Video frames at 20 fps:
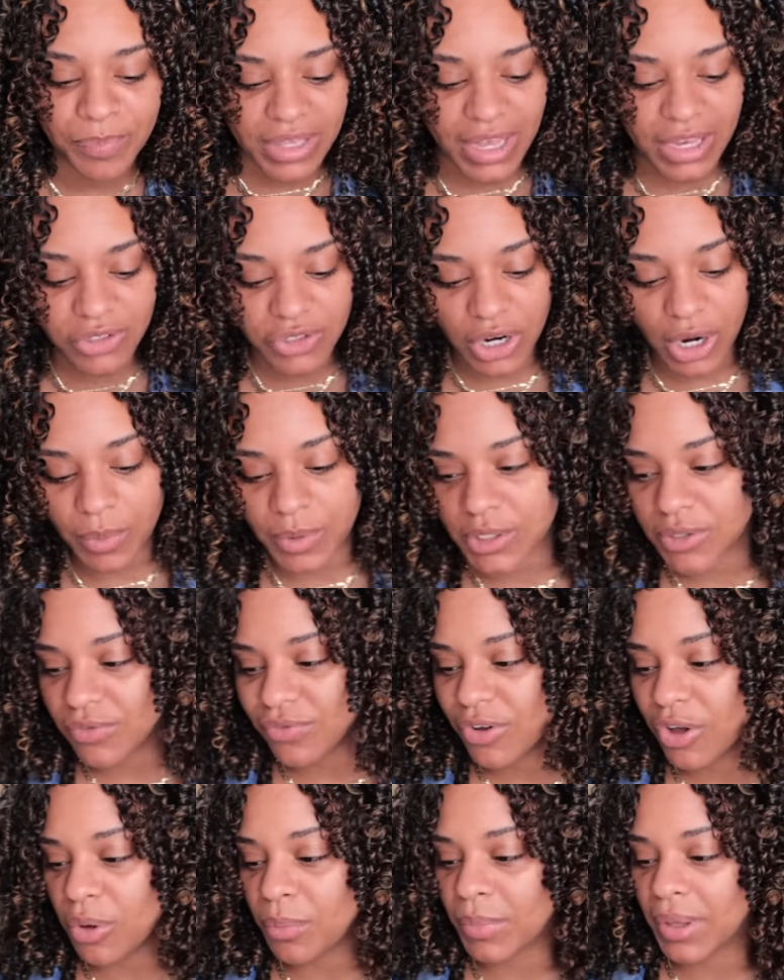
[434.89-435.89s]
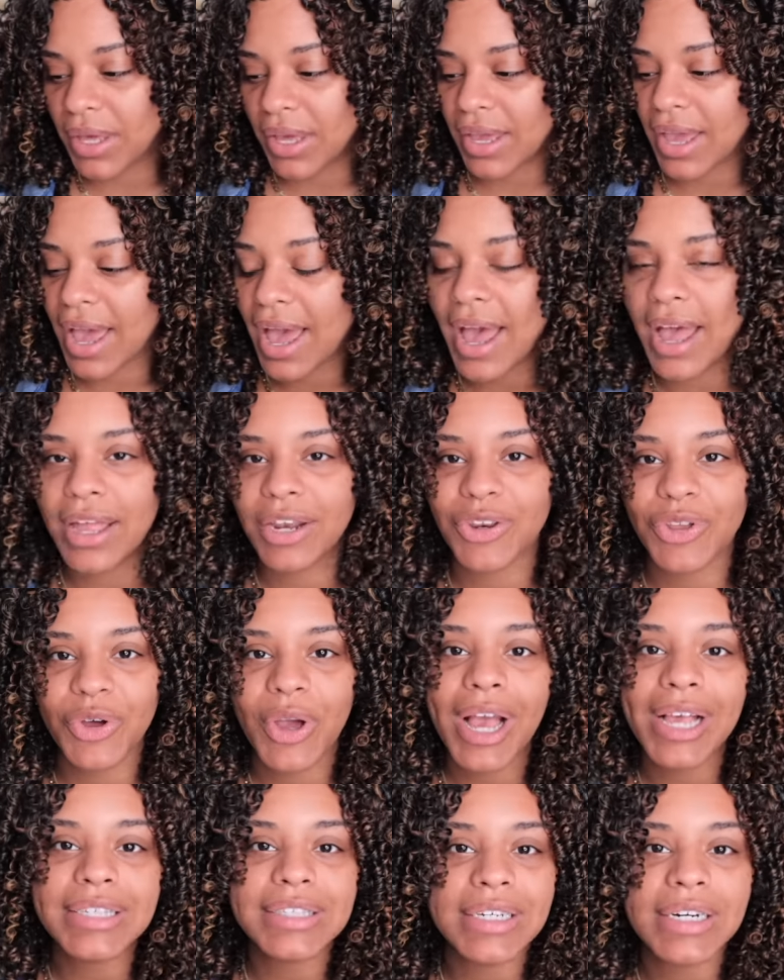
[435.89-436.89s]
Yesterday I was filming and you
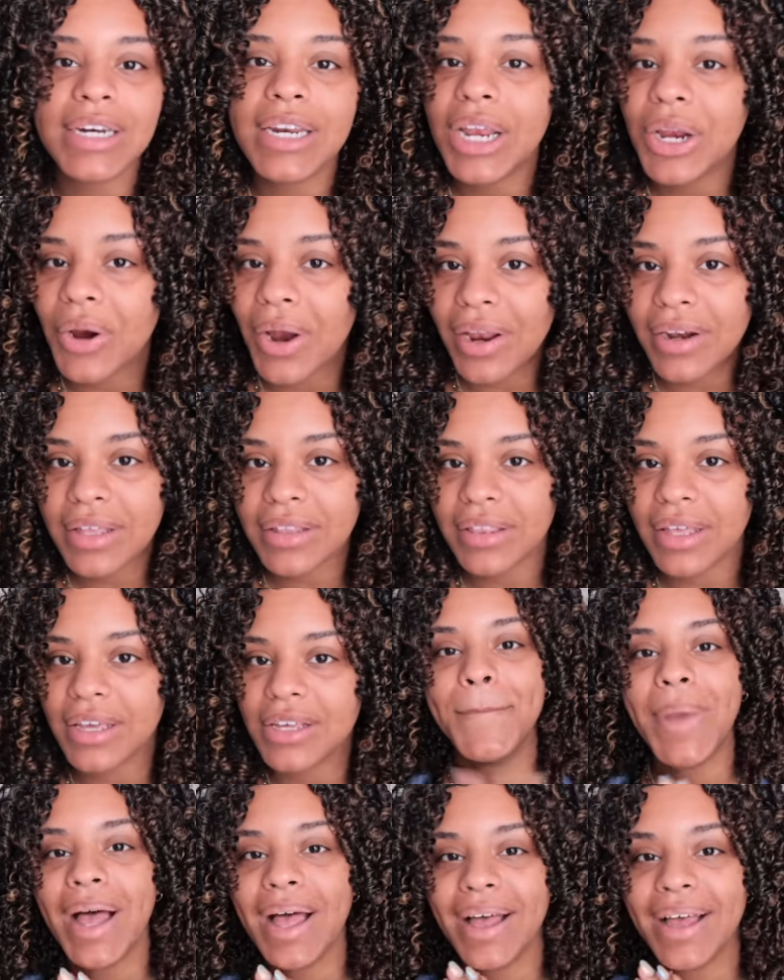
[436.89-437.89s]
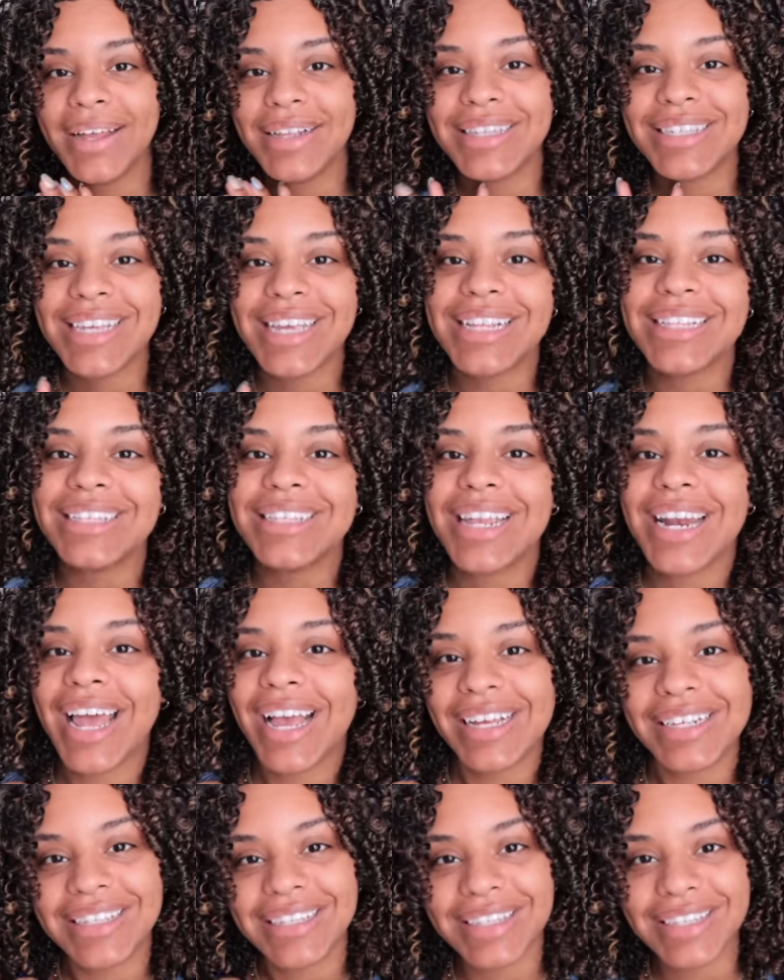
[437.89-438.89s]
guys didn't hear anything, but it's the
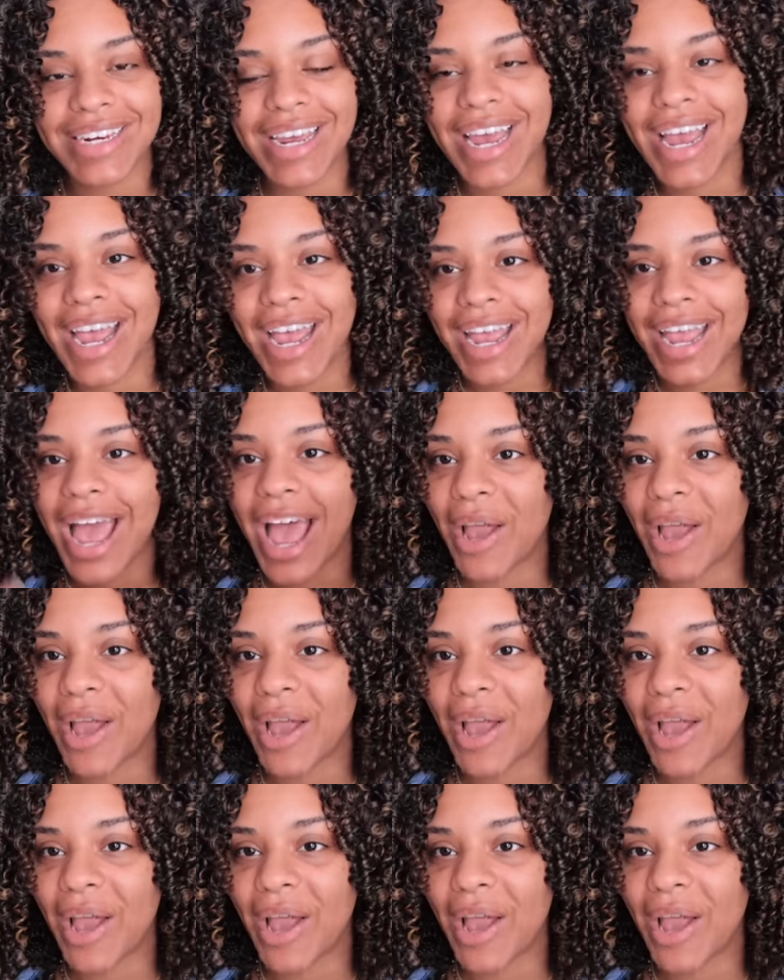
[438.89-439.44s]
next day.